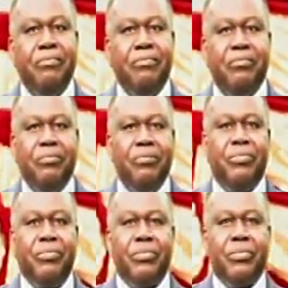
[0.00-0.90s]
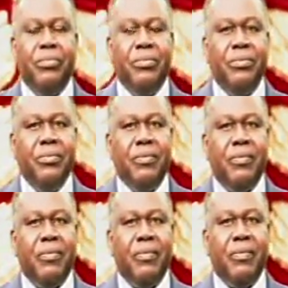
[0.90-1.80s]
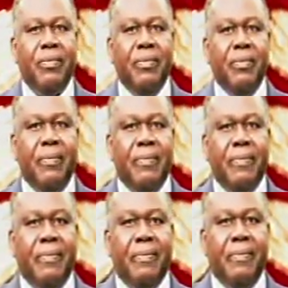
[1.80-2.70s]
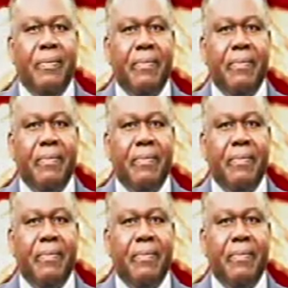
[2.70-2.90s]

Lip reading: No one is speaking in this clip.